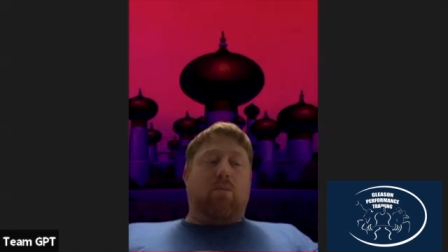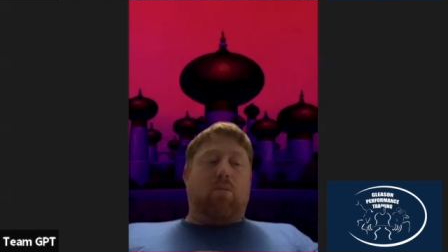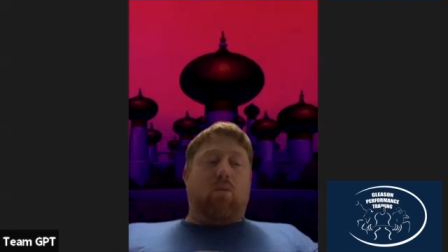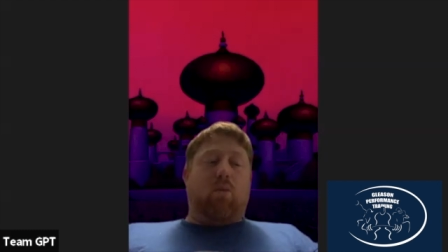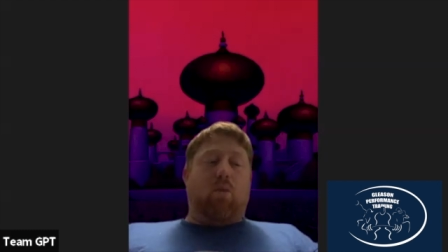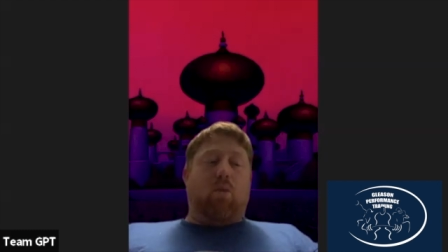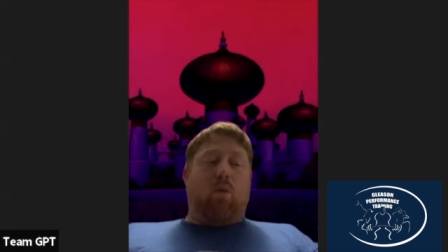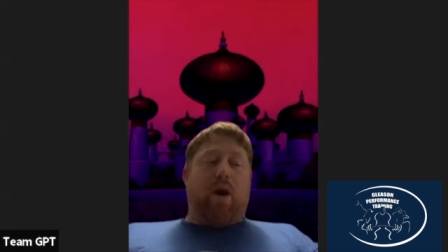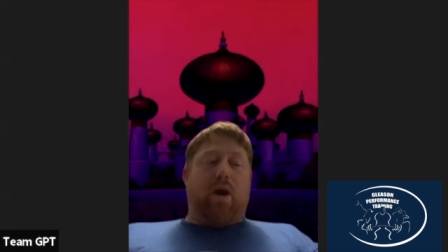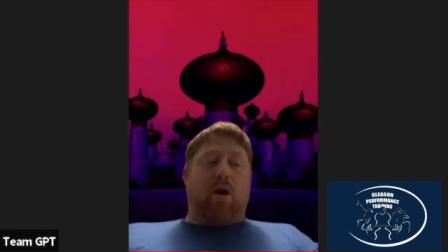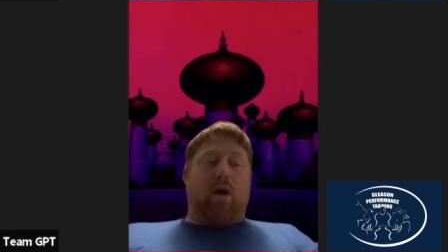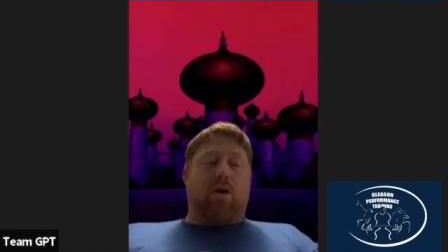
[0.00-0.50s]

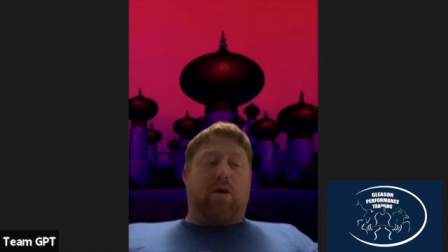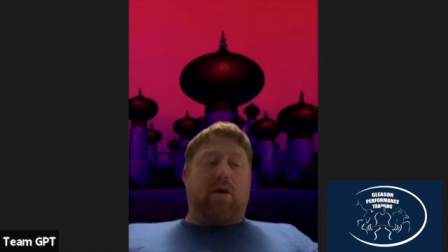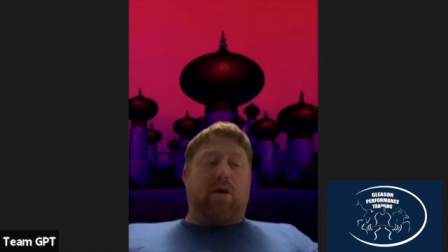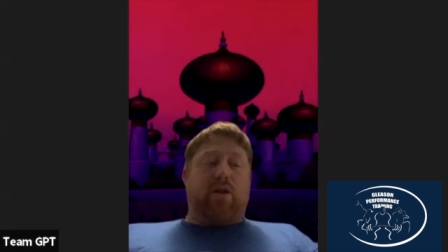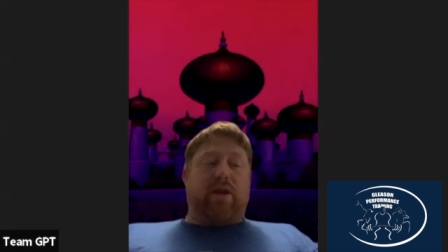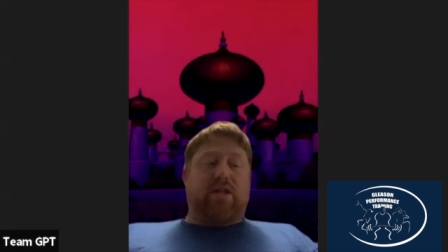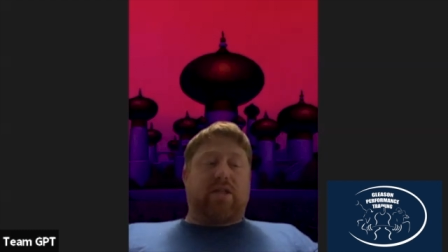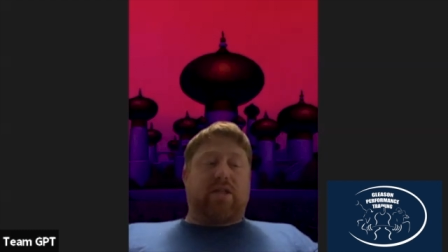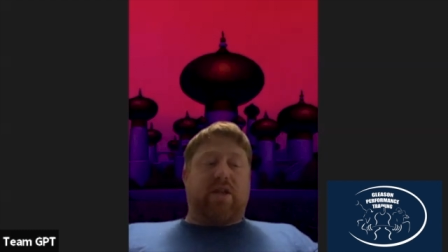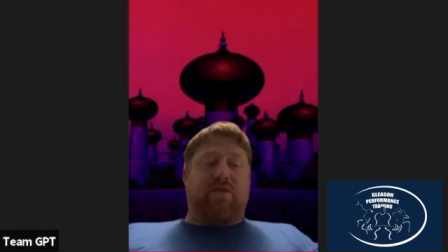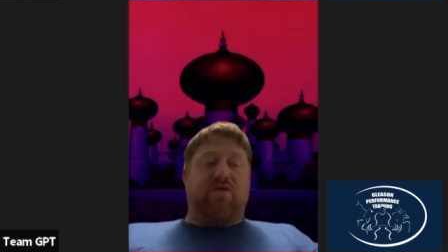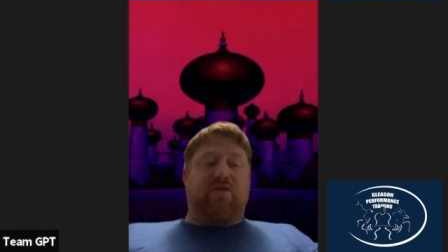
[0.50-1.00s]
Where, like I
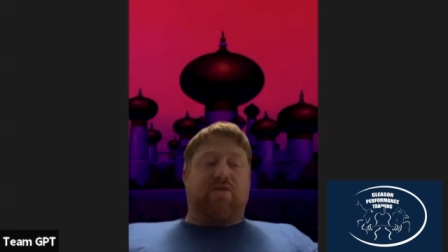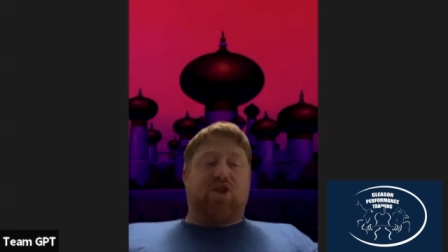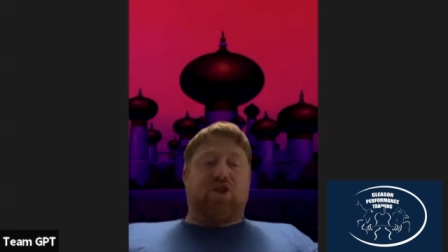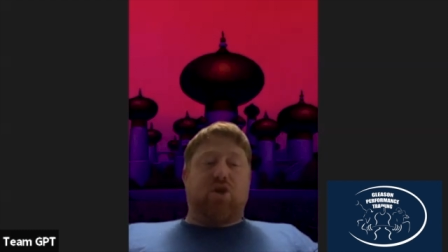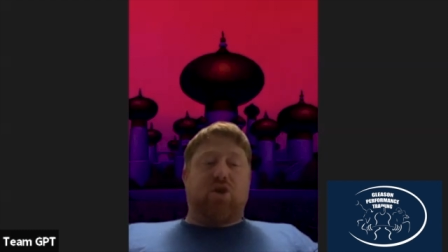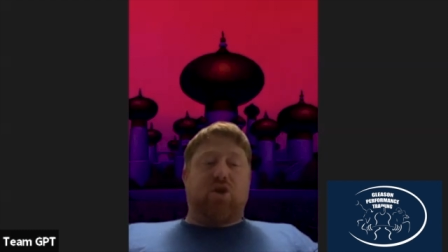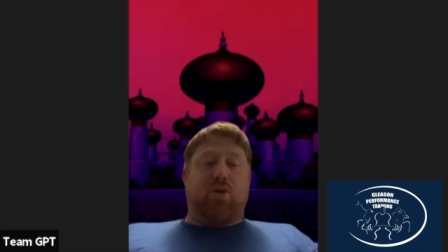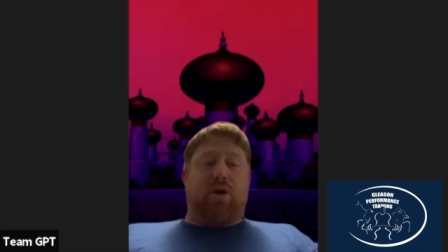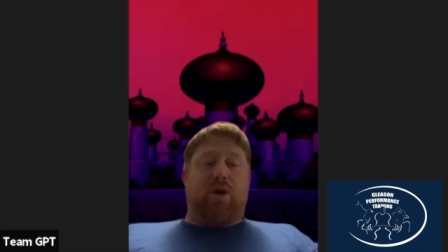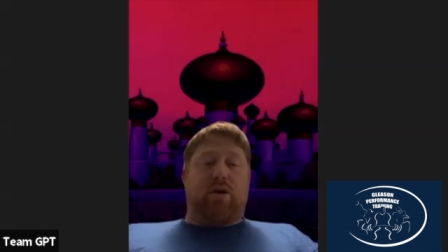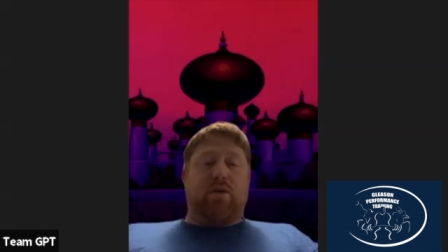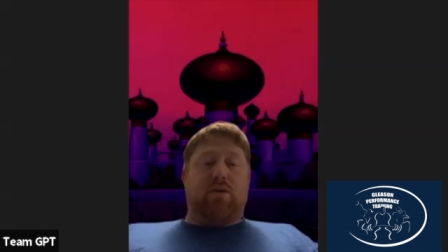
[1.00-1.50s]
said, if you
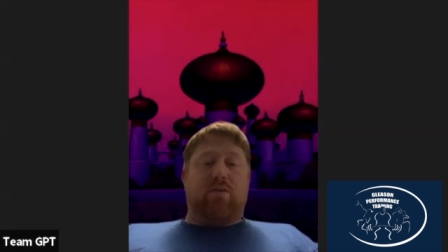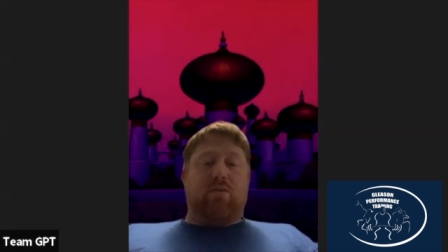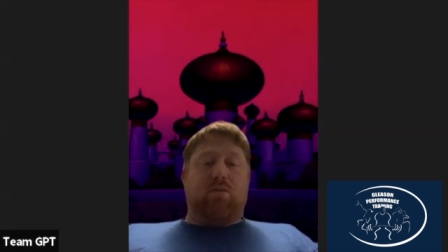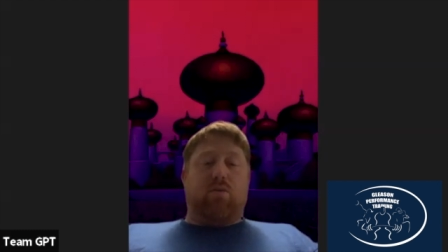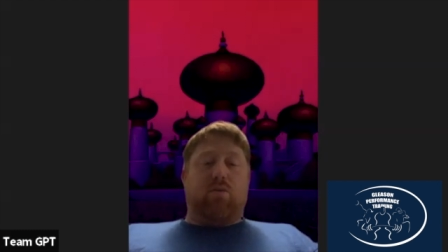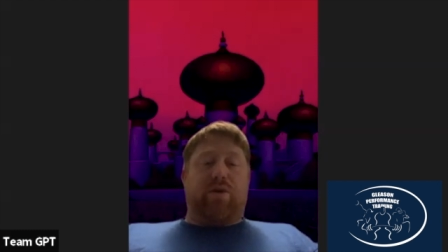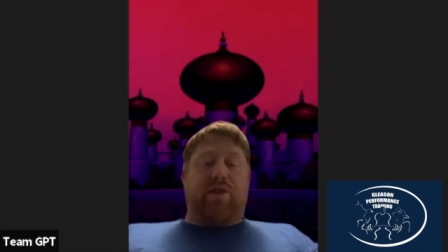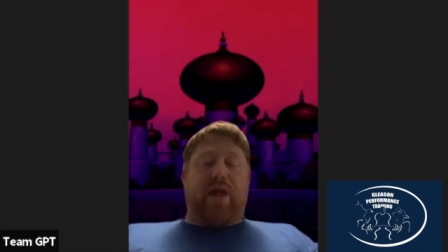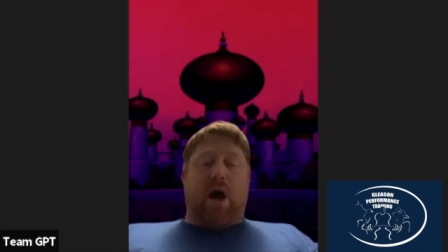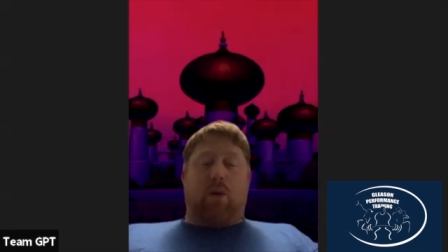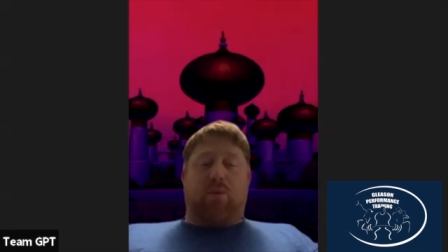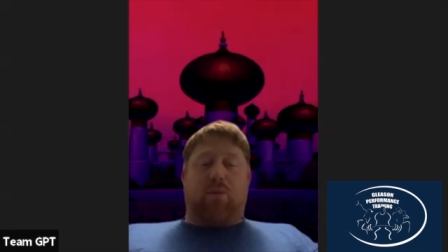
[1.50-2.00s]
do it
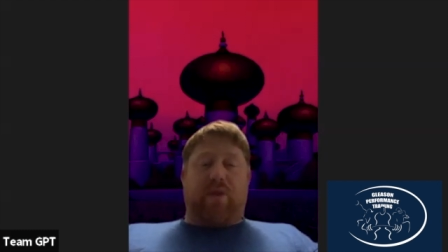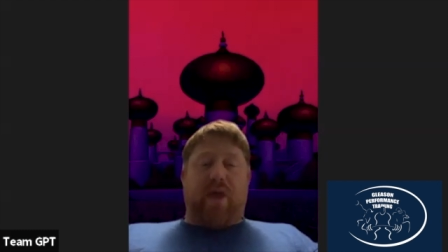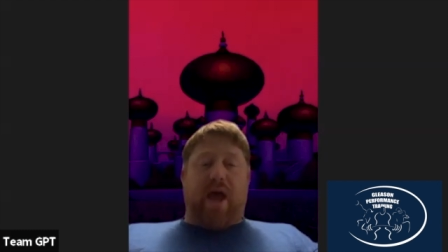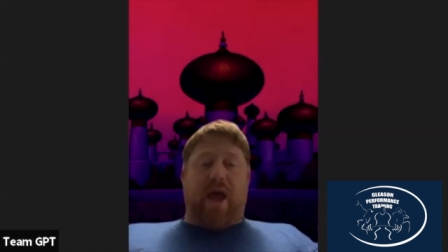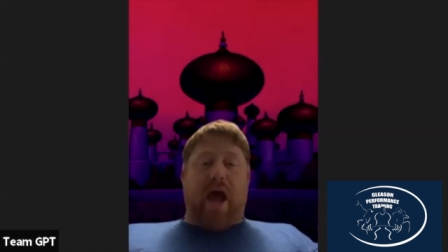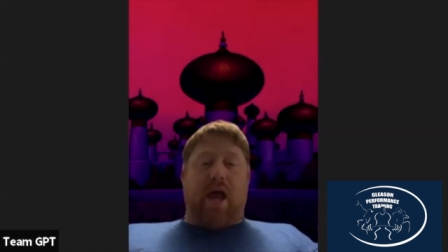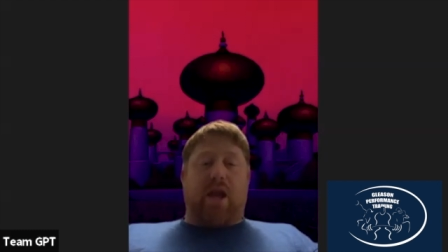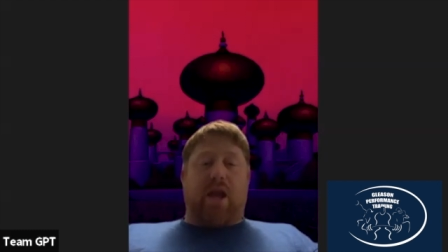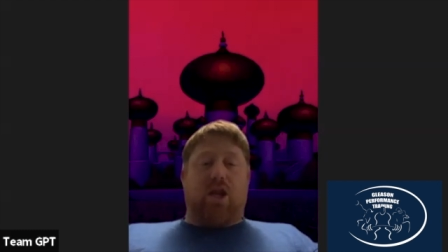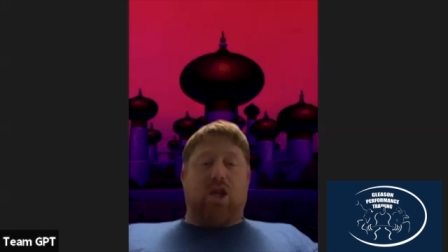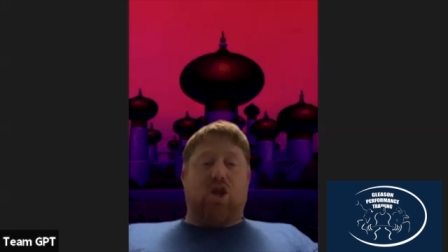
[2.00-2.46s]
without that,